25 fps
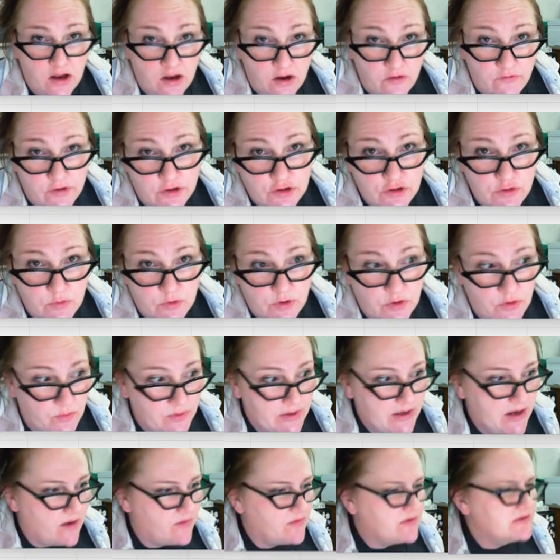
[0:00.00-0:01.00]
for 2 or
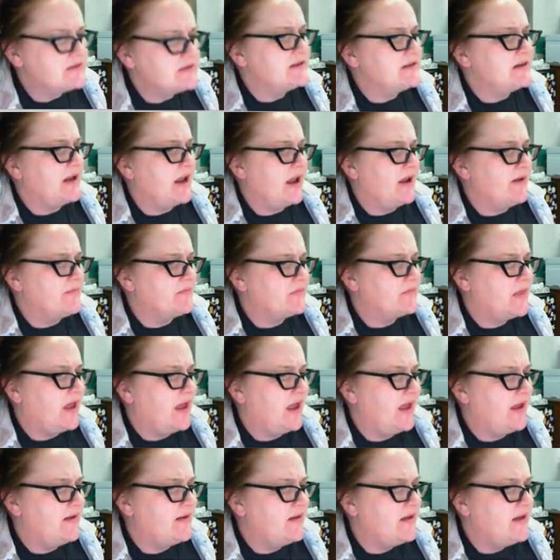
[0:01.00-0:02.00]
3 hours a day.
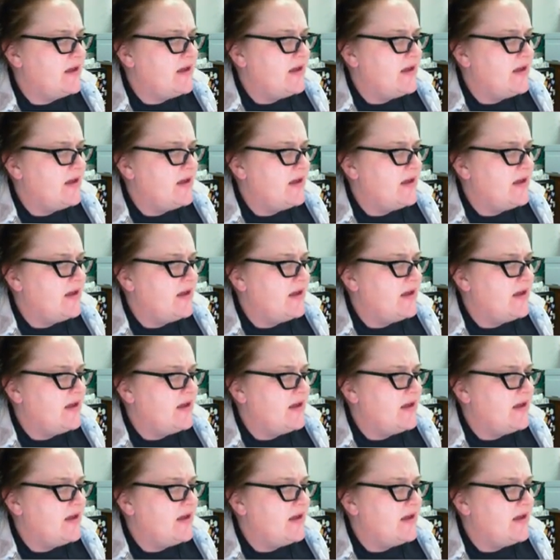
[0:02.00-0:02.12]
Okay?